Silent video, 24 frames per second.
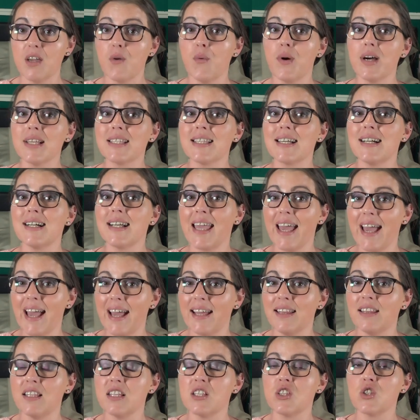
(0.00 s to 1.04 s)
It was
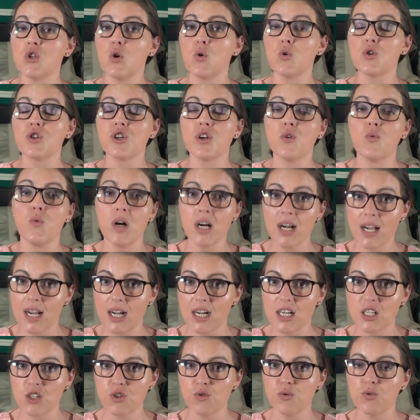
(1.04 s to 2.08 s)
again the social
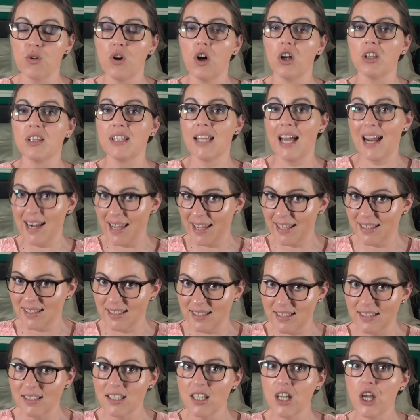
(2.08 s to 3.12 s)
workers who got
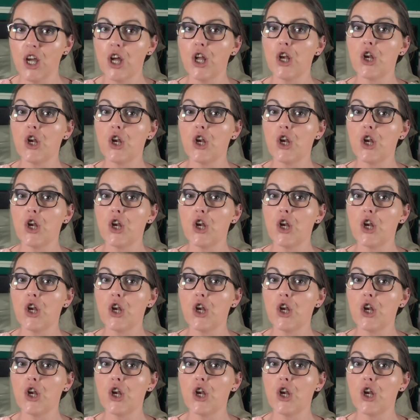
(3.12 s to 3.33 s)
targeted,